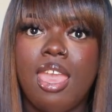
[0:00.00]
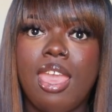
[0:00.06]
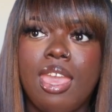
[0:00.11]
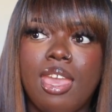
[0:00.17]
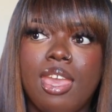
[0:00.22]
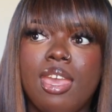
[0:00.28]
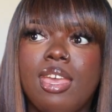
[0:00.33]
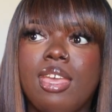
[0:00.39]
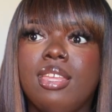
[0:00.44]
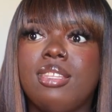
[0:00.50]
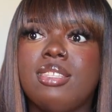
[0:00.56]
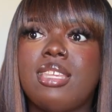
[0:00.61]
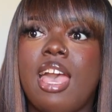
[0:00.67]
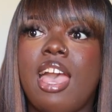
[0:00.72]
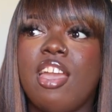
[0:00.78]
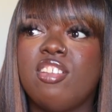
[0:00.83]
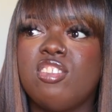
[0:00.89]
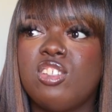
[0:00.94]
and
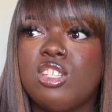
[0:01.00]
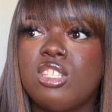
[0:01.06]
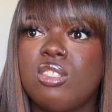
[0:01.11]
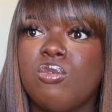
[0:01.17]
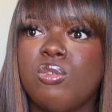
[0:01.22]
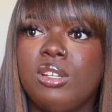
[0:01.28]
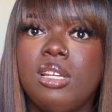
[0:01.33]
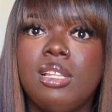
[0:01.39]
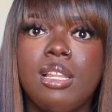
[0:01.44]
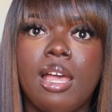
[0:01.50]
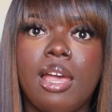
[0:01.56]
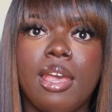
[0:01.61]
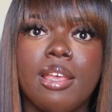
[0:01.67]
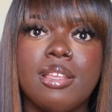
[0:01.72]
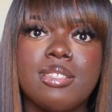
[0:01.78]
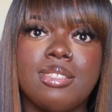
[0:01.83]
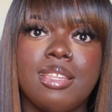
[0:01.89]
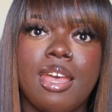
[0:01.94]
I just realized